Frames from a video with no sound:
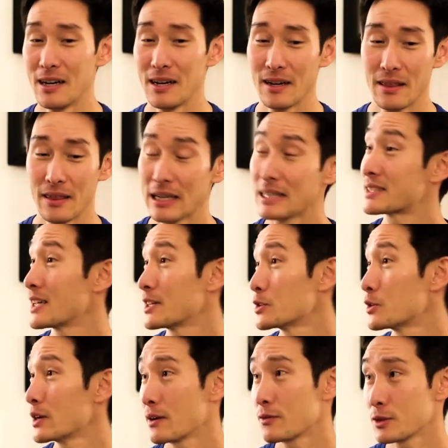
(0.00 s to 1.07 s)
Things that
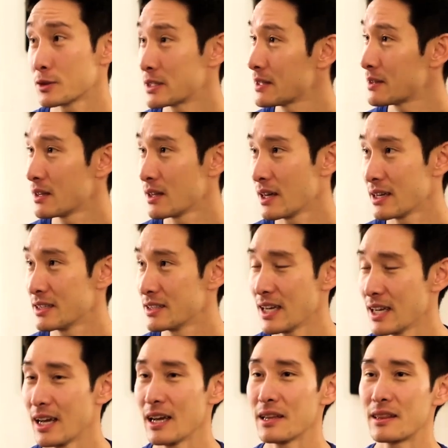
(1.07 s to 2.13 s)
don't ever see the light of
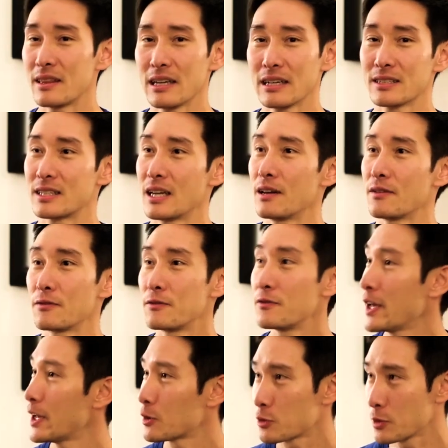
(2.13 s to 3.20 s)
day, things that
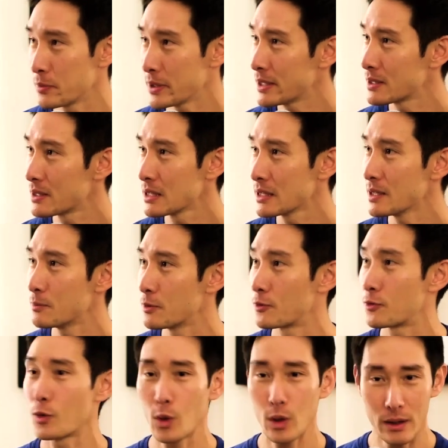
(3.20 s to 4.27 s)
fail repeatedly
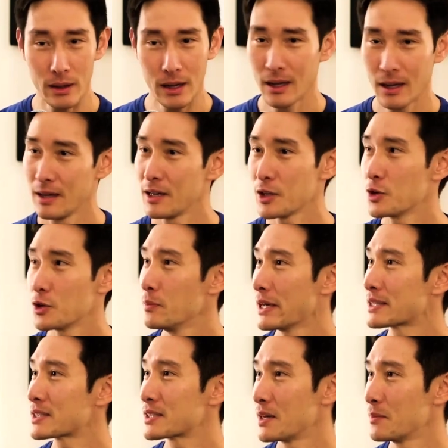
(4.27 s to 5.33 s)
before you make some